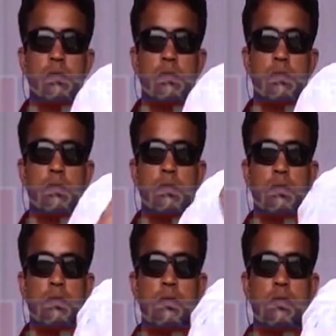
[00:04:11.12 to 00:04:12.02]

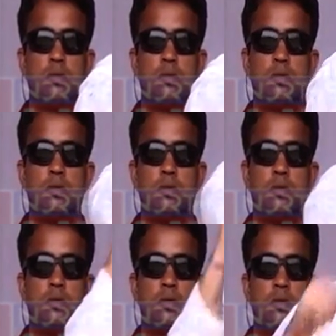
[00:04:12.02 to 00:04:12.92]

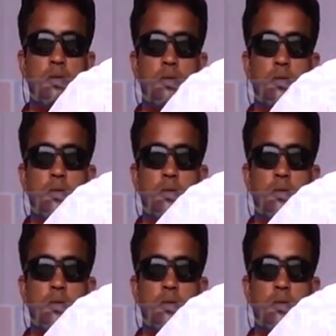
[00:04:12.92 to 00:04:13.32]
(not speaking)